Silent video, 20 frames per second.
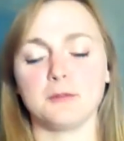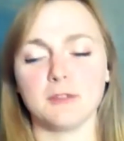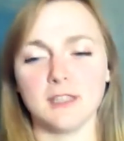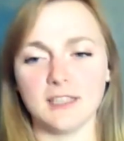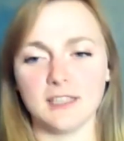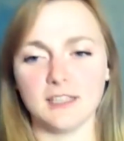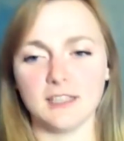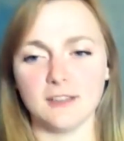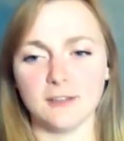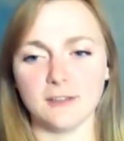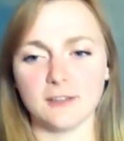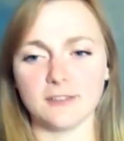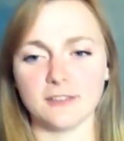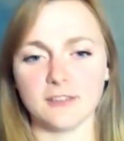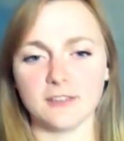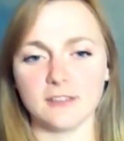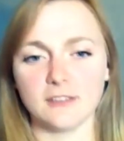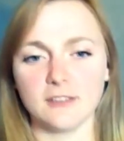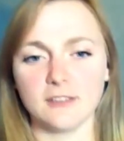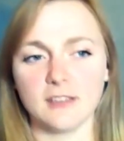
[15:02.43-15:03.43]
really
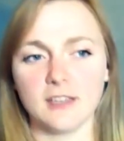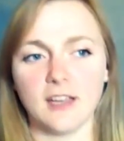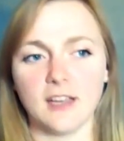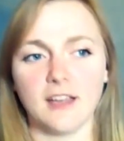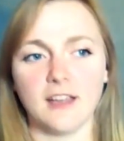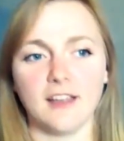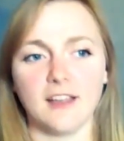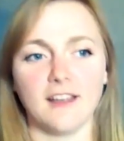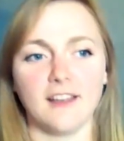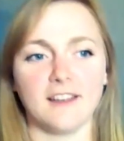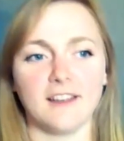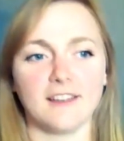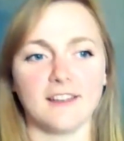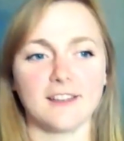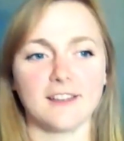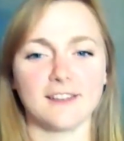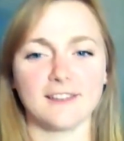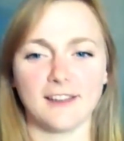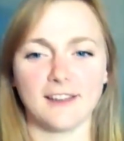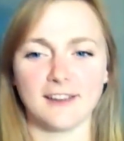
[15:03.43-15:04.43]
useful,
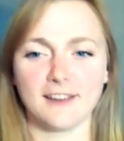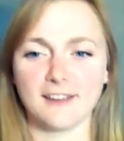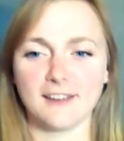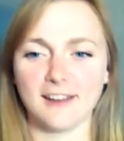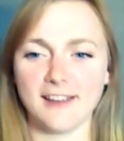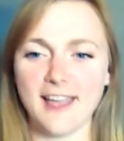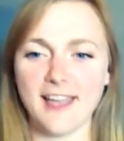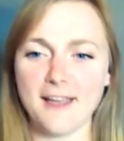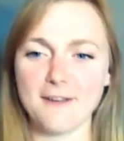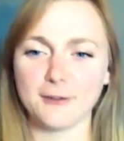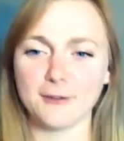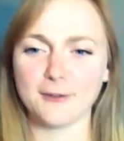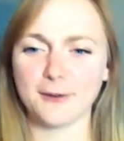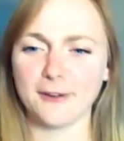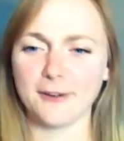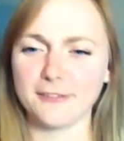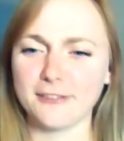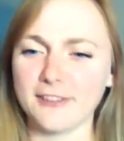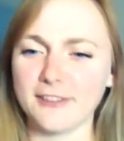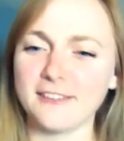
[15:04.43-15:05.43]
because I like ever so
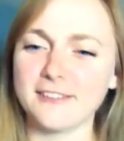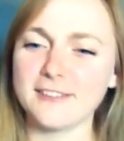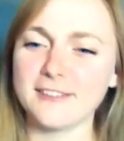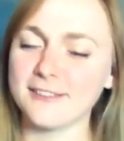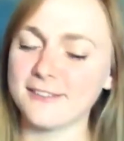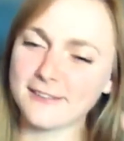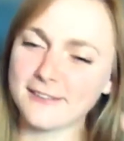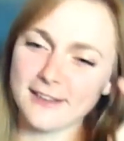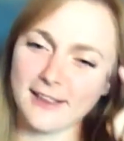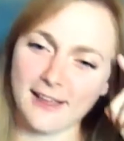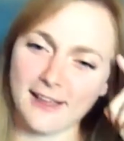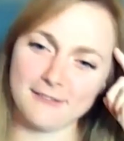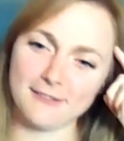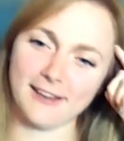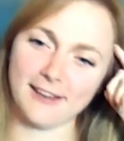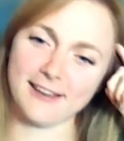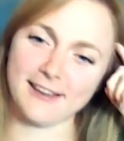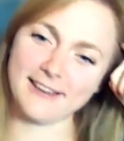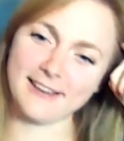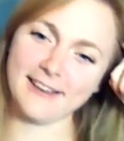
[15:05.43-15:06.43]
often I just have
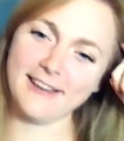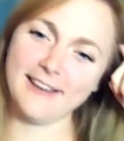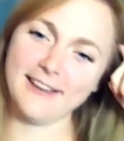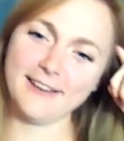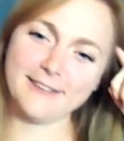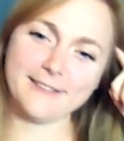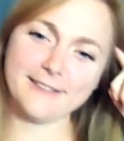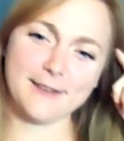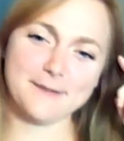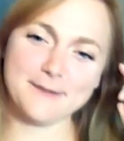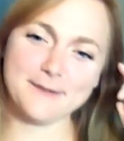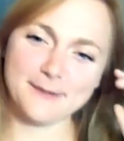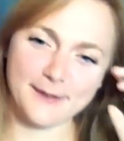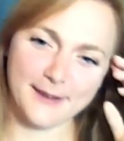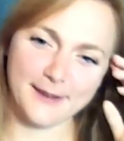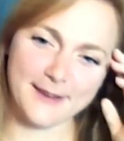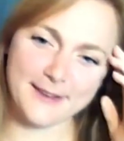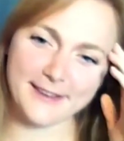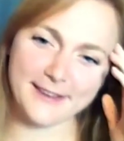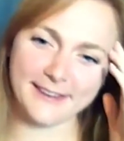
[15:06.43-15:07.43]
like some
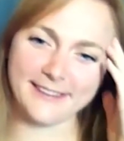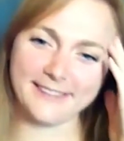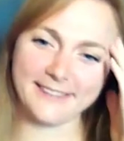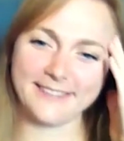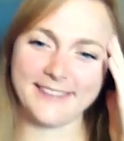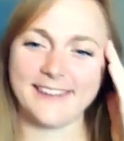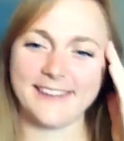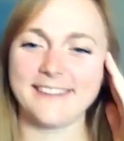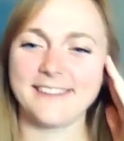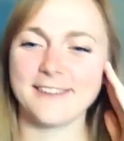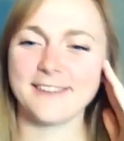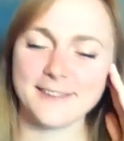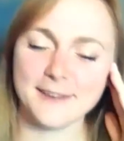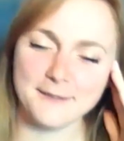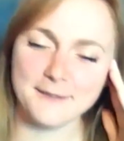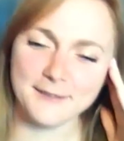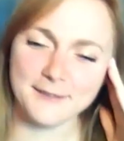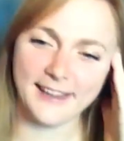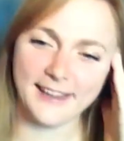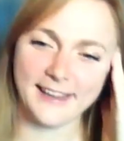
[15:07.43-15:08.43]

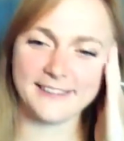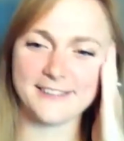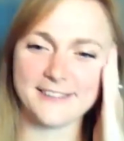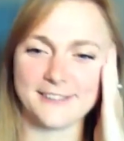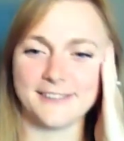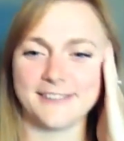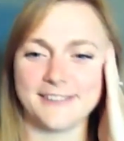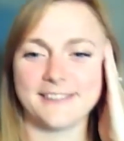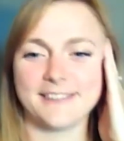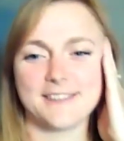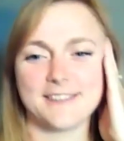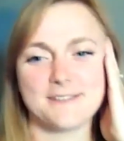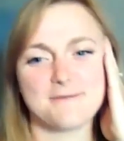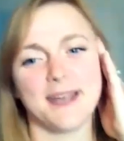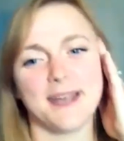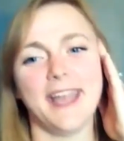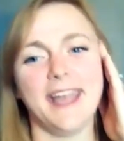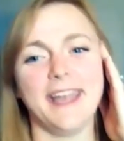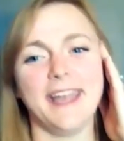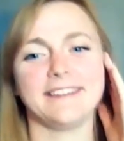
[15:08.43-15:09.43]
lecturers in
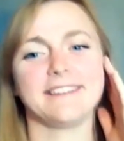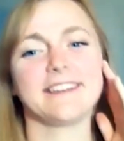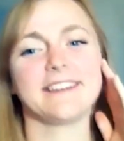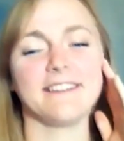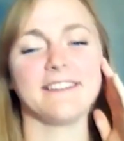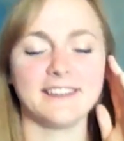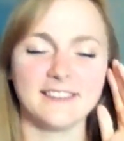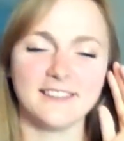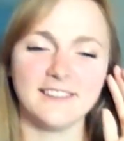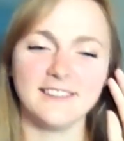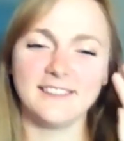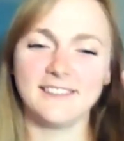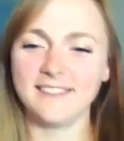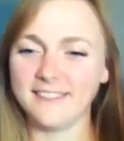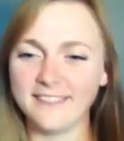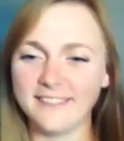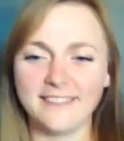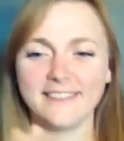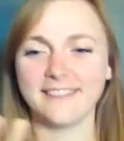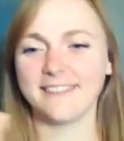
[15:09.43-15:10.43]
my head going,
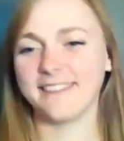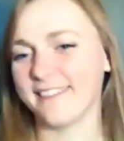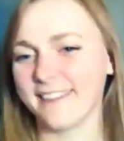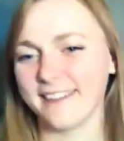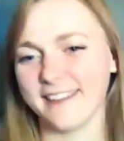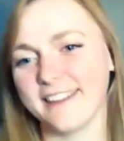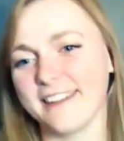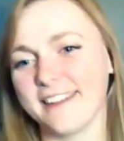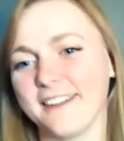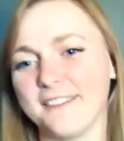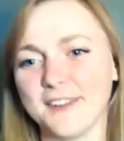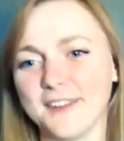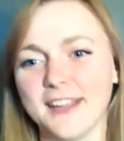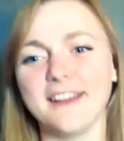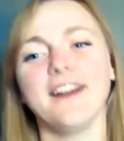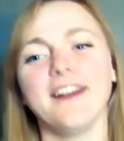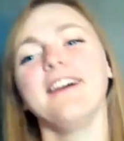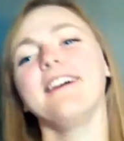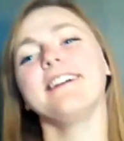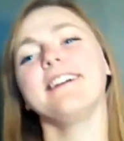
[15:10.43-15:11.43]
oh, and I'm like,
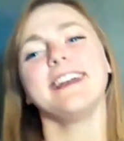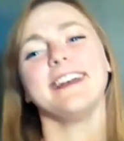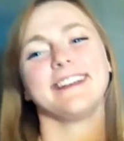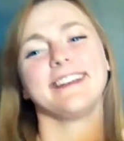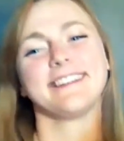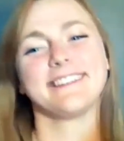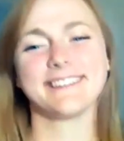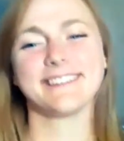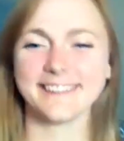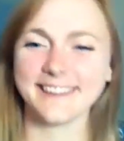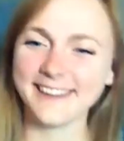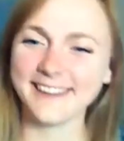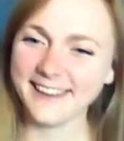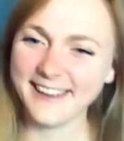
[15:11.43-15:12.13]
oh yes,